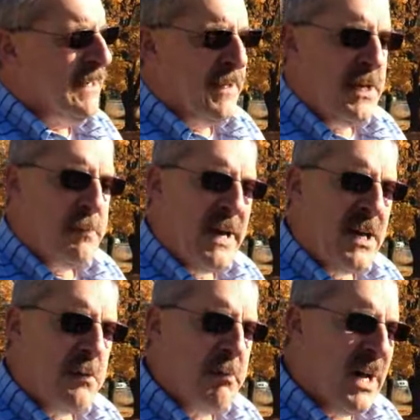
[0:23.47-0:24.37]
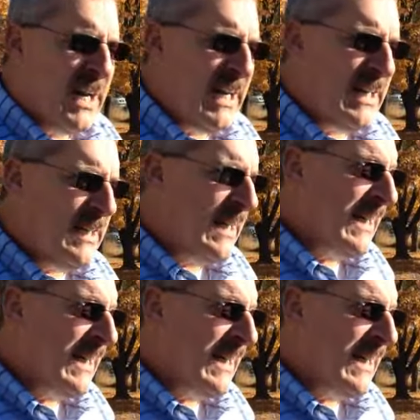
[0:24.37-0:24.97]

they demanded money, didn't